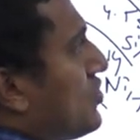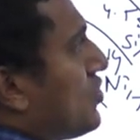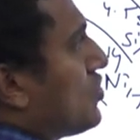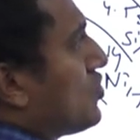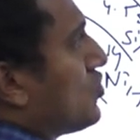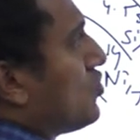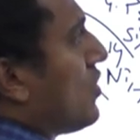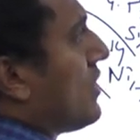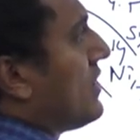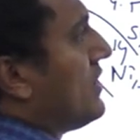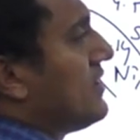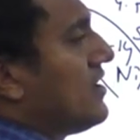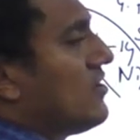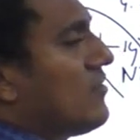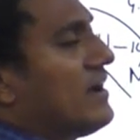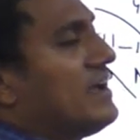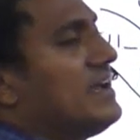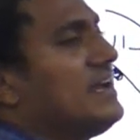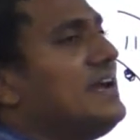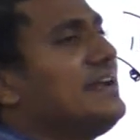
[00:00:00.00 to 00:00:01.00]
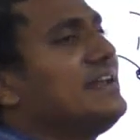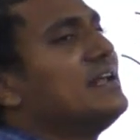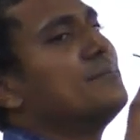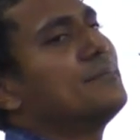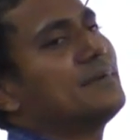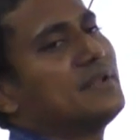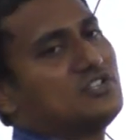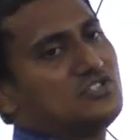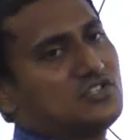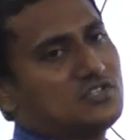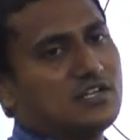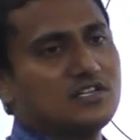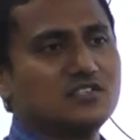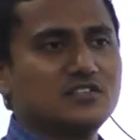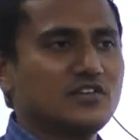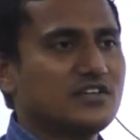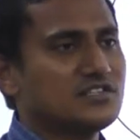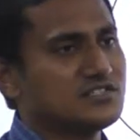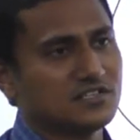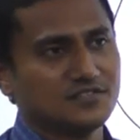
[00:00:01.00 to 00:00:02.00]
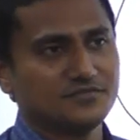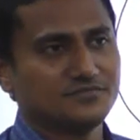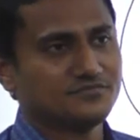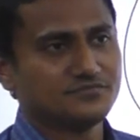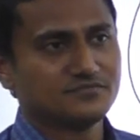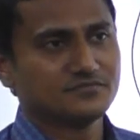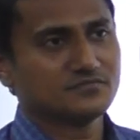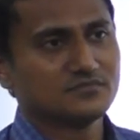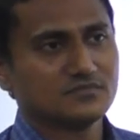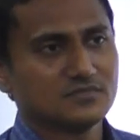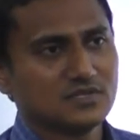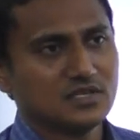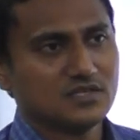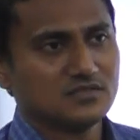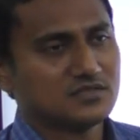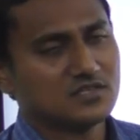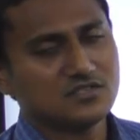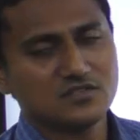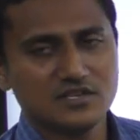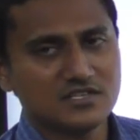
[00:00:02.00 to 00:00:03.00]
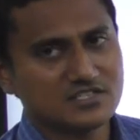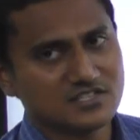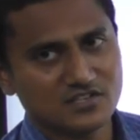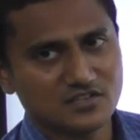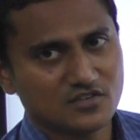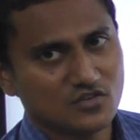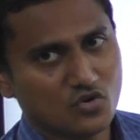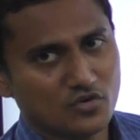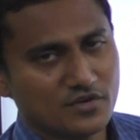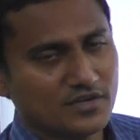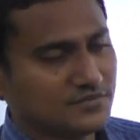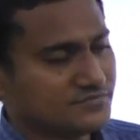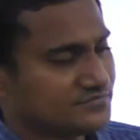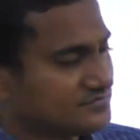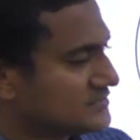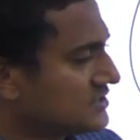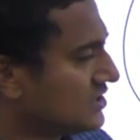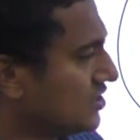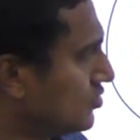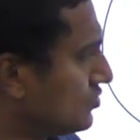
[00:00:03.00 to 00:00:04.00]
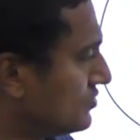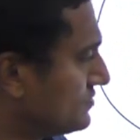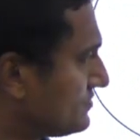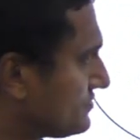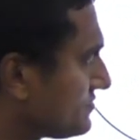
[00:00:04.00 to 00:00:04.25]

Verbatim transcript: to 200 they have high temperature. That is the reason. That is the reason. Okay. Now,